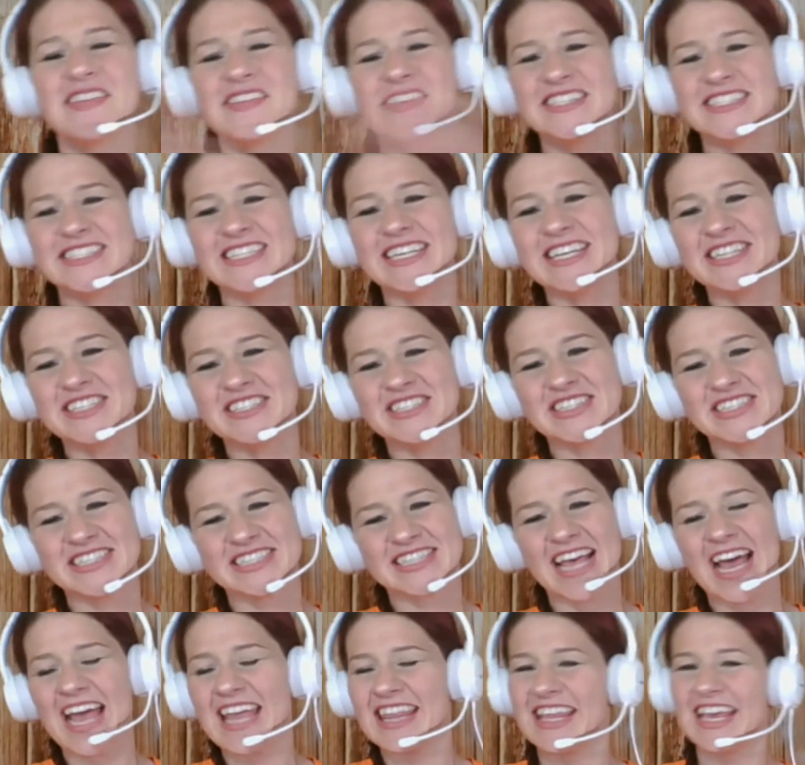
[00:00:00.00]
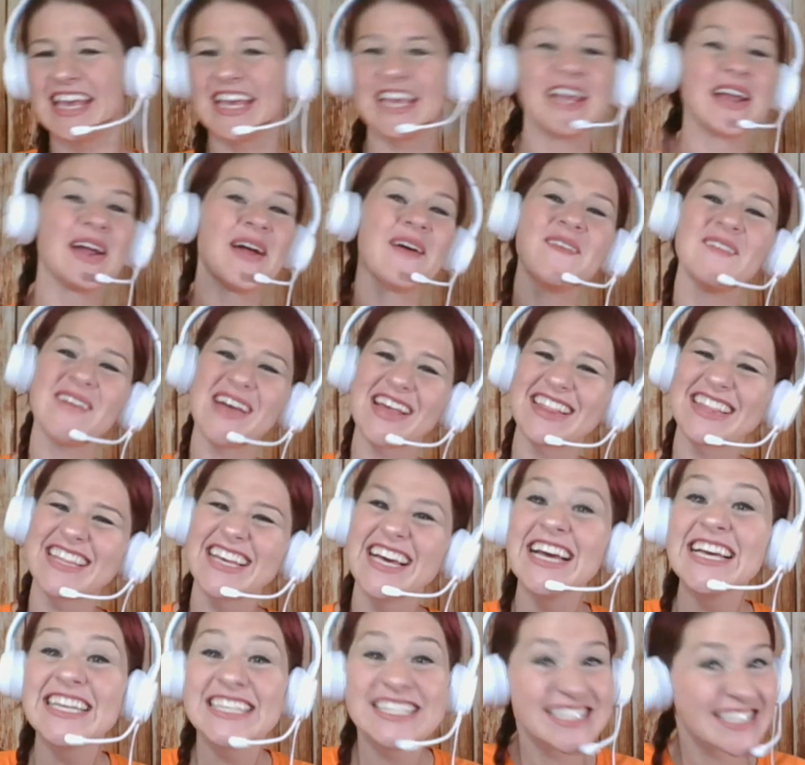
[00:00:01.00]
Teacher Skyla here with
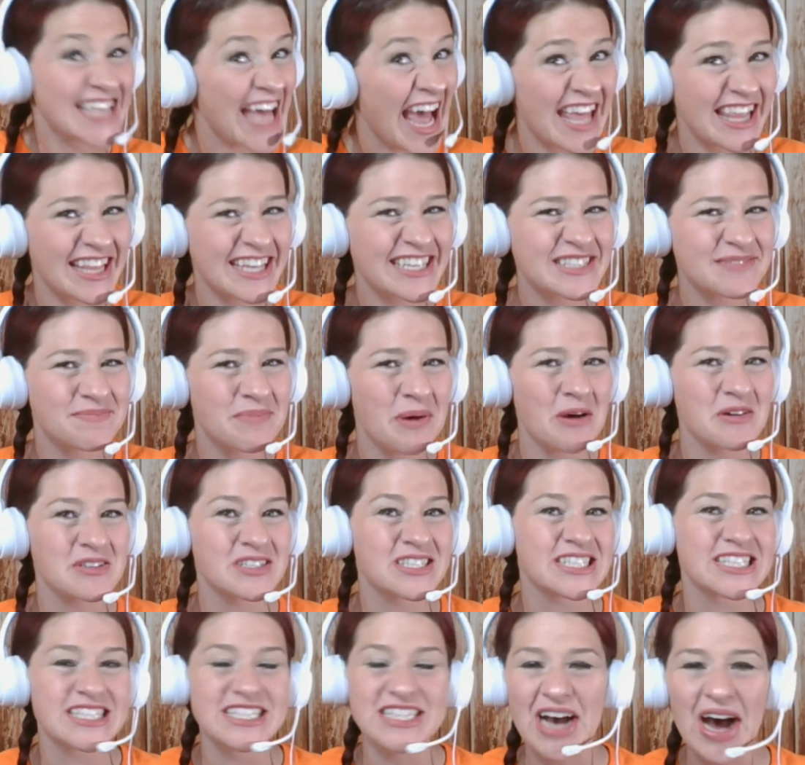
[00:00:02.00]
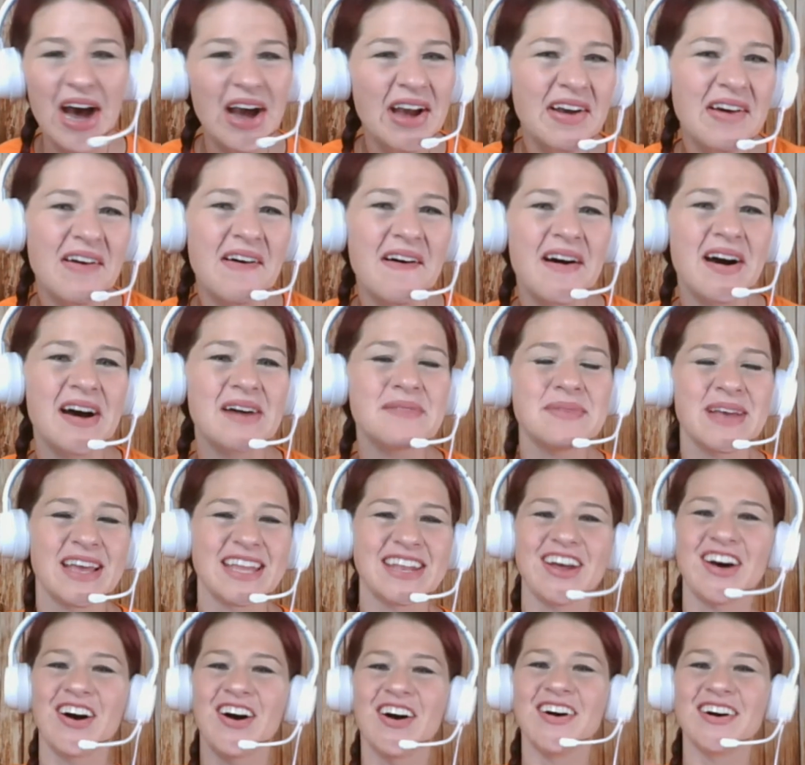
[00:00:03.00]
SkylaSposts.com, and
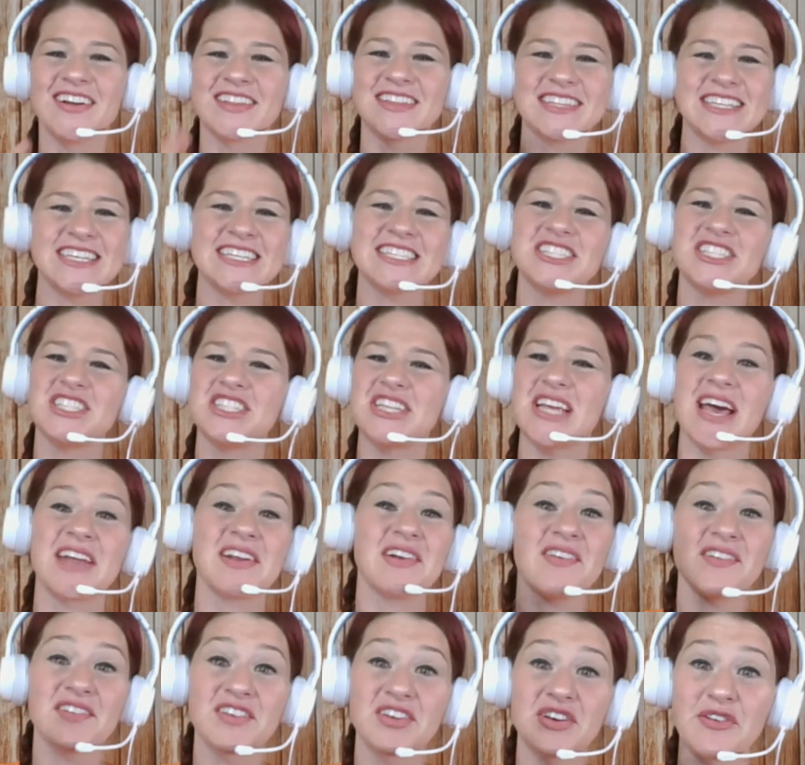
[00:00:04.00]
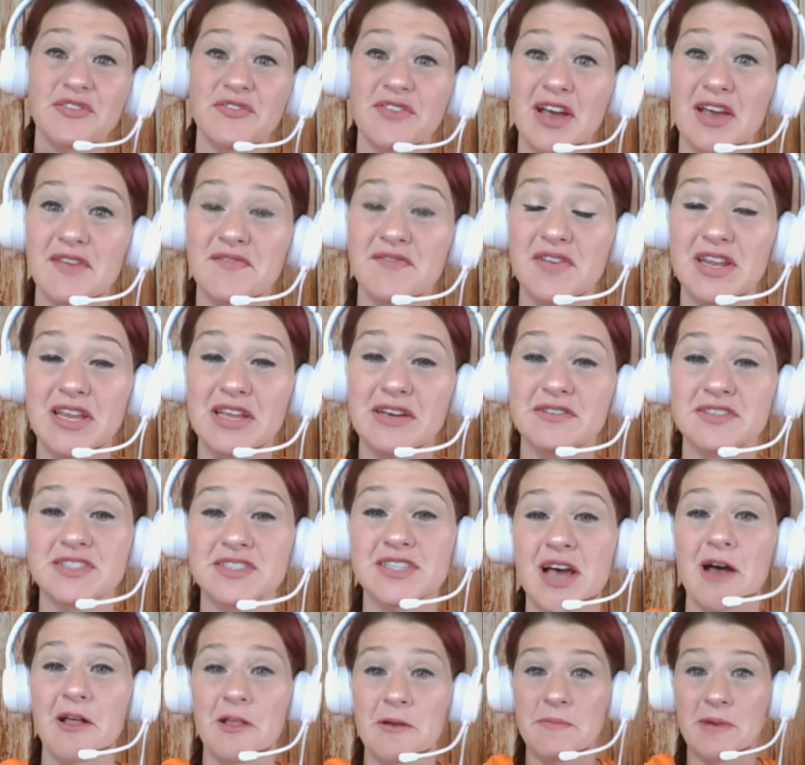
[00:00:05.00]
on this channel you'll find videos
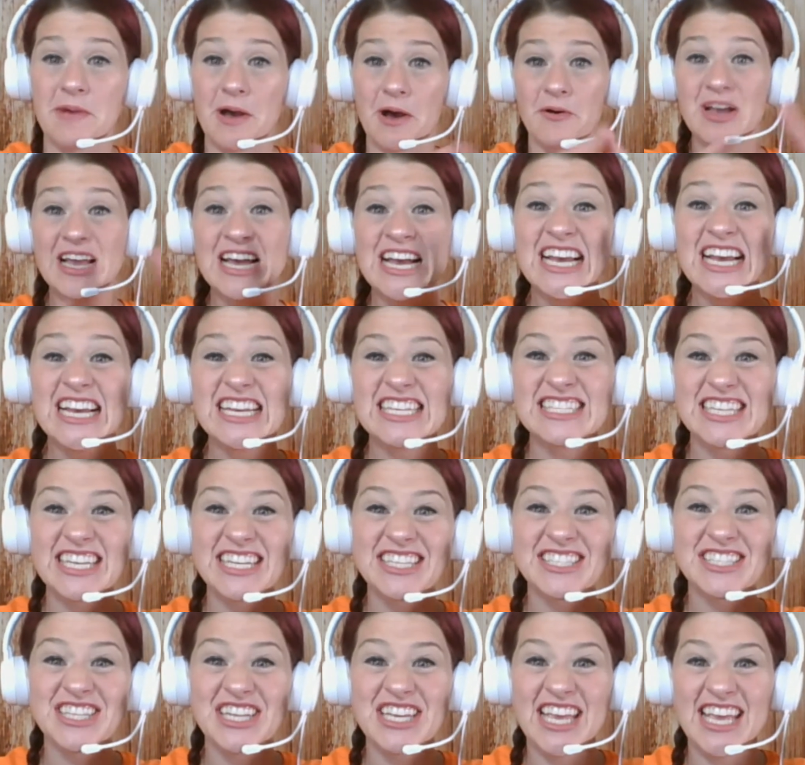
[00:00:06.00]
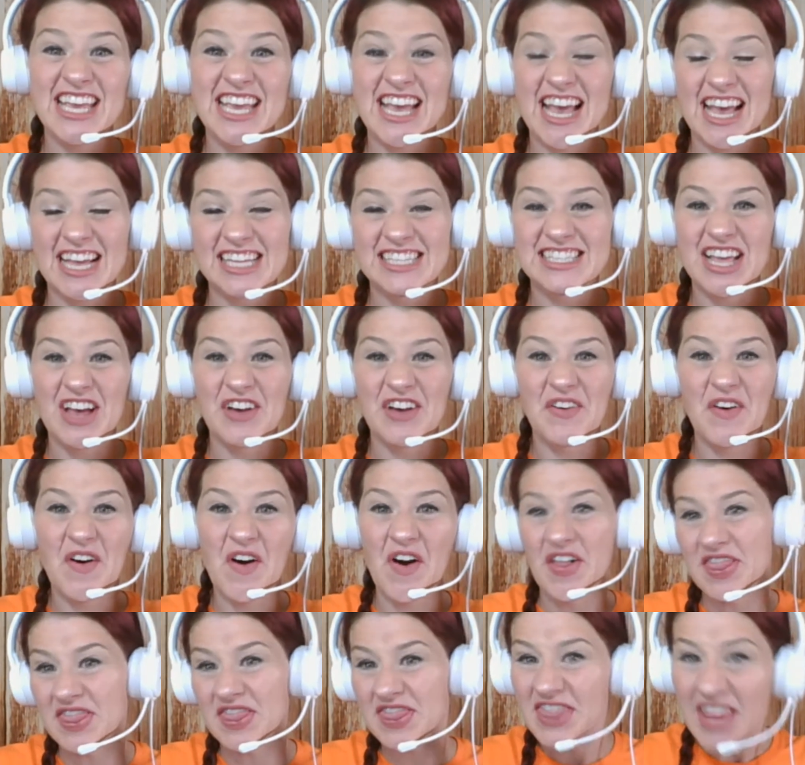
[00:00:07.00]
all about teaching ESL
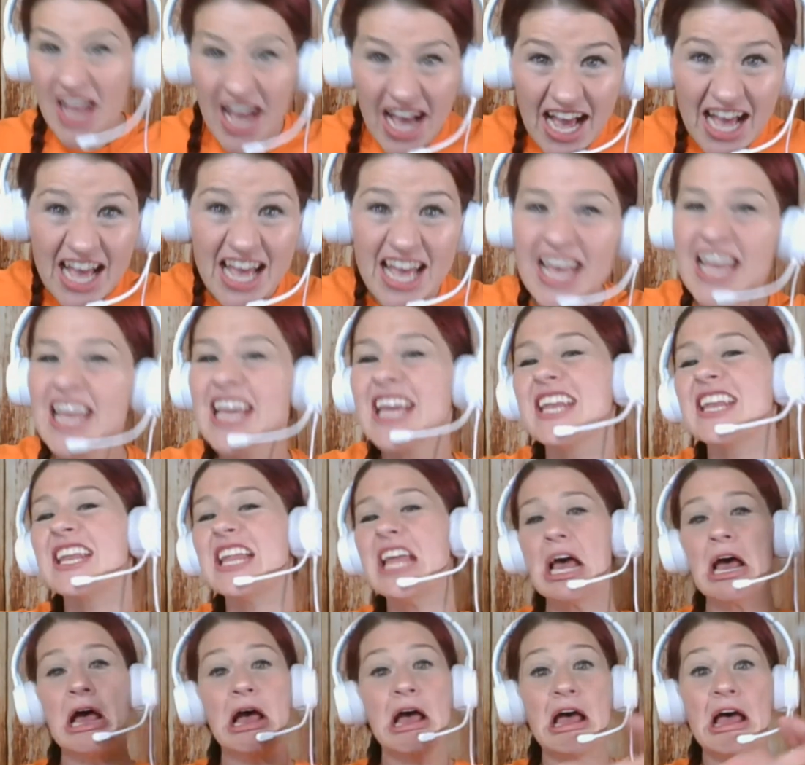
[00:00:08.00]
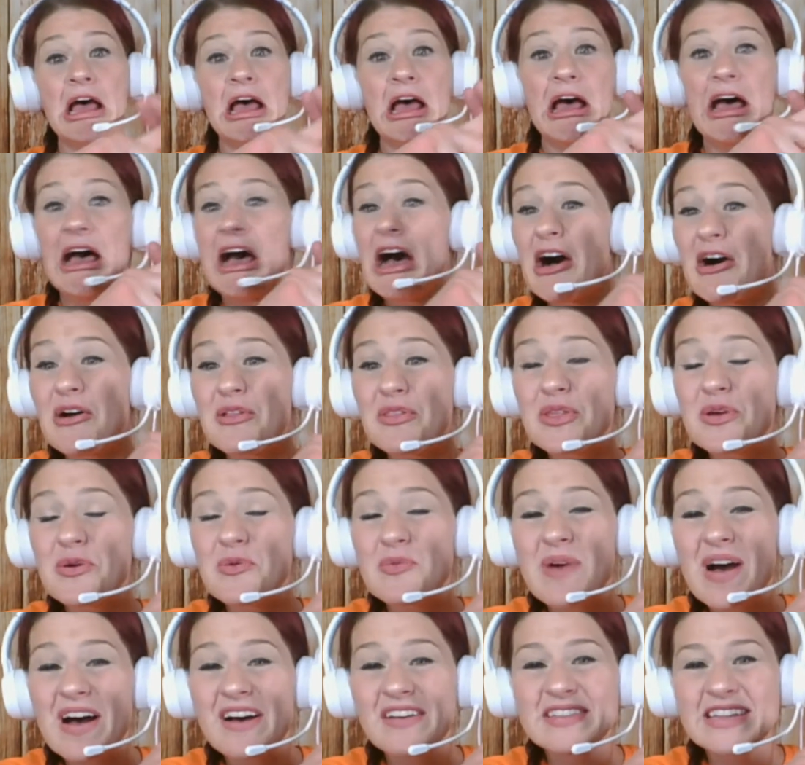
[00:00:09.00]
online, health and
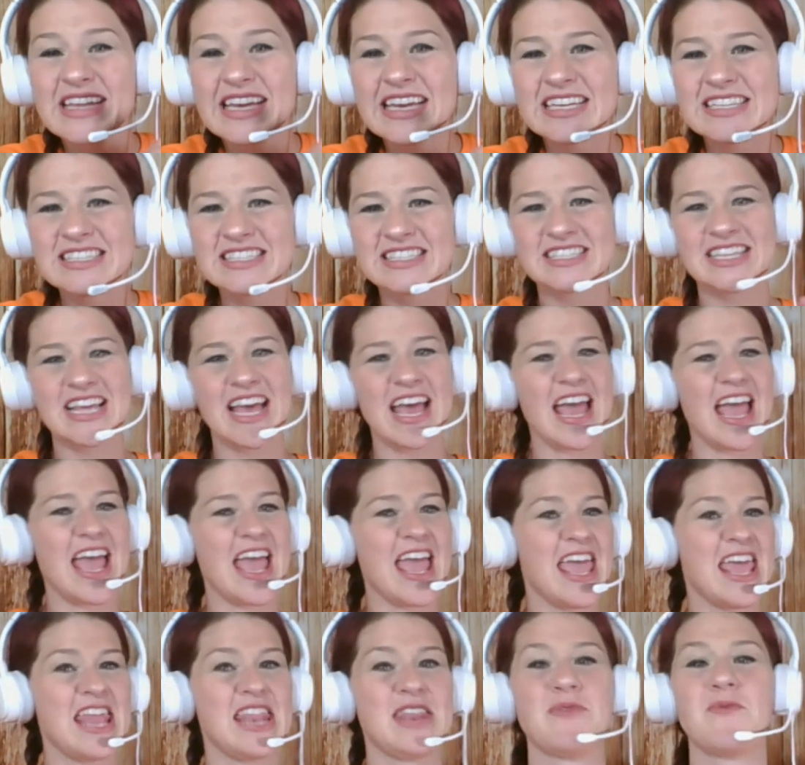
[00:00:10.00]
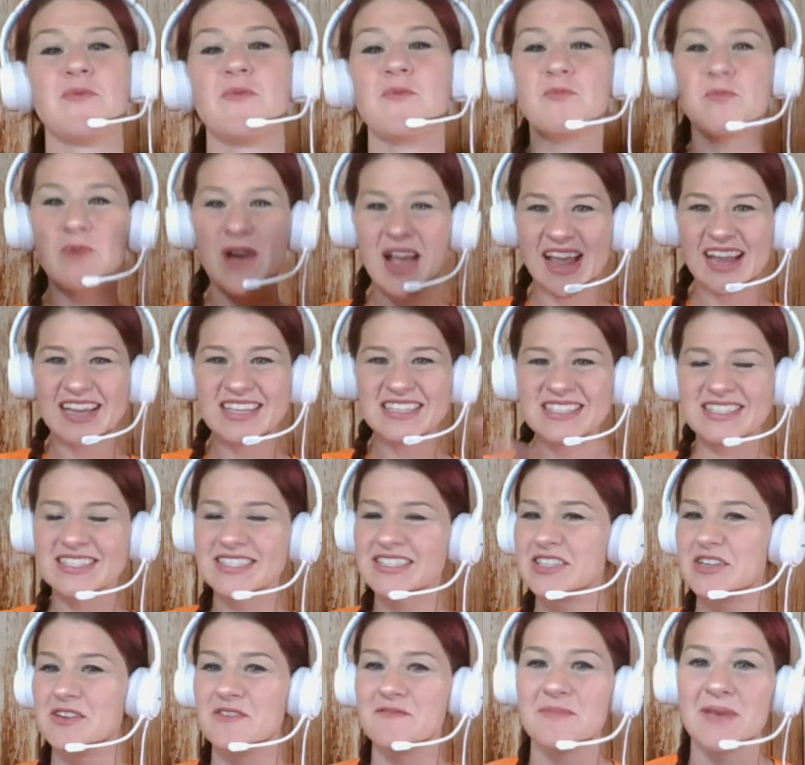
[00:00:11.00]
wellness, and ways
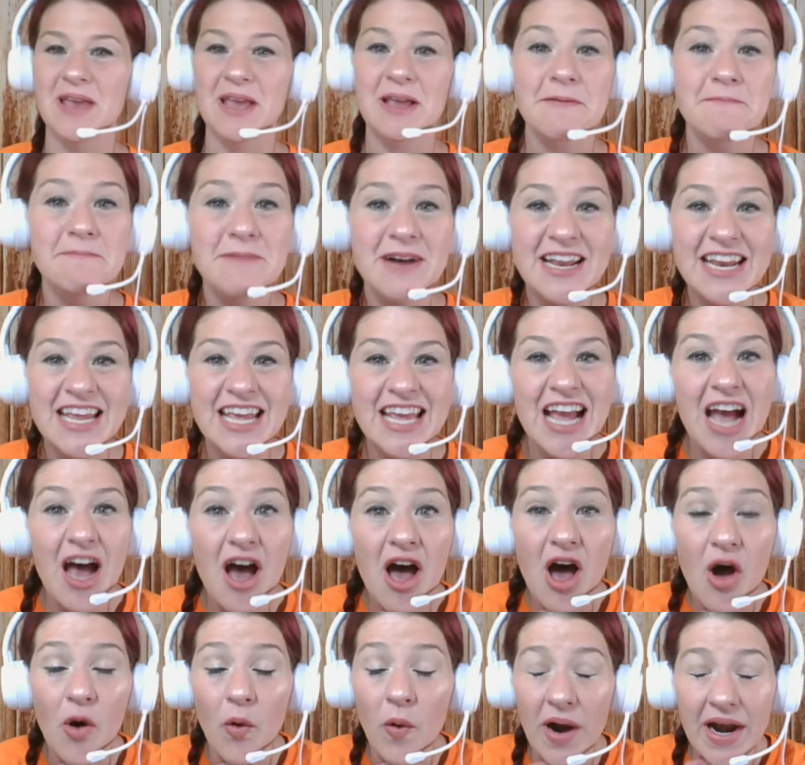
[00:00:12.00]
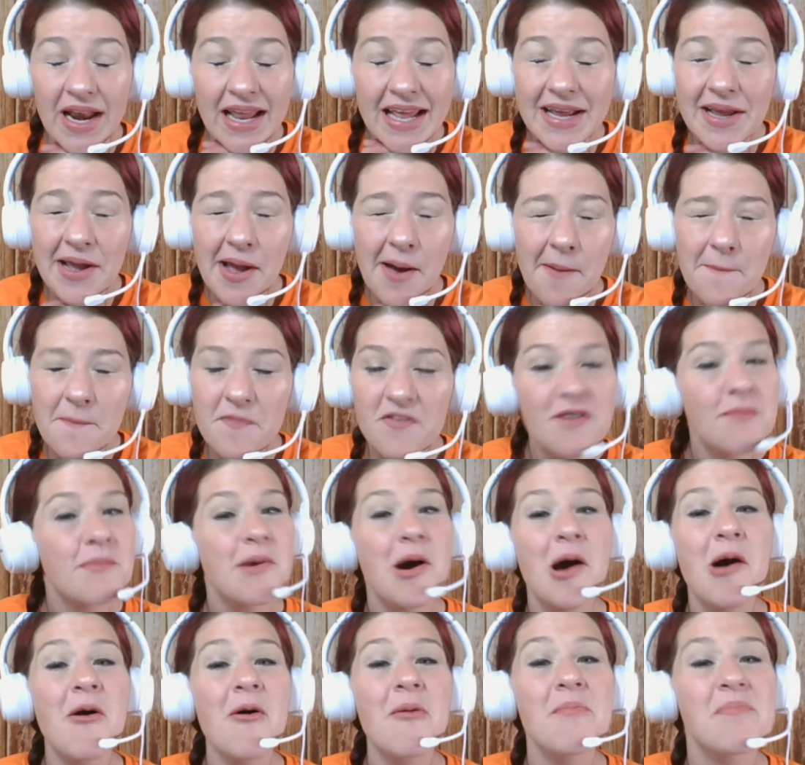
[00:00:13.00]
to make money or an income from
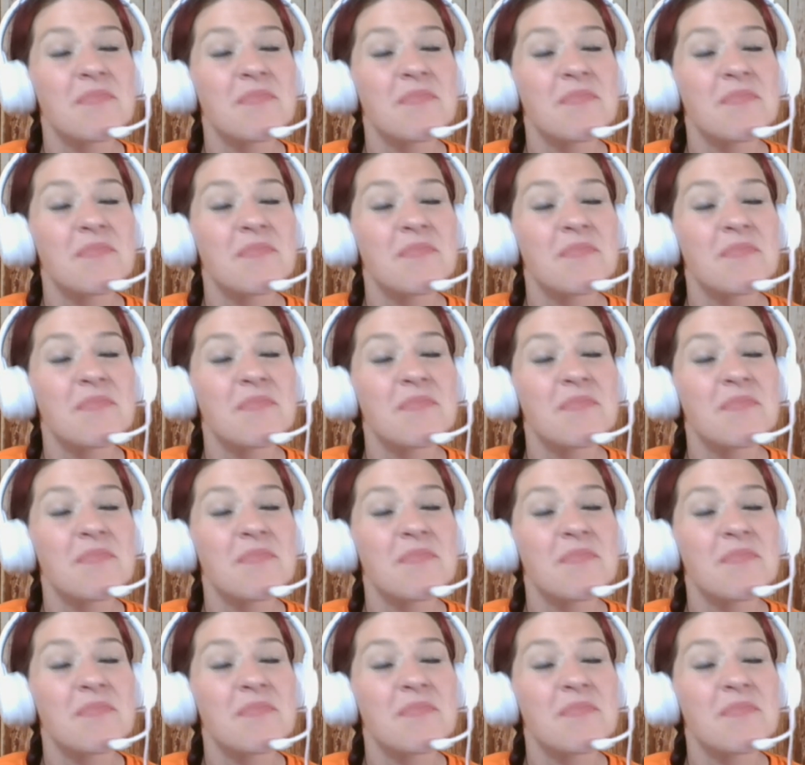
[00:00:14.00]
home.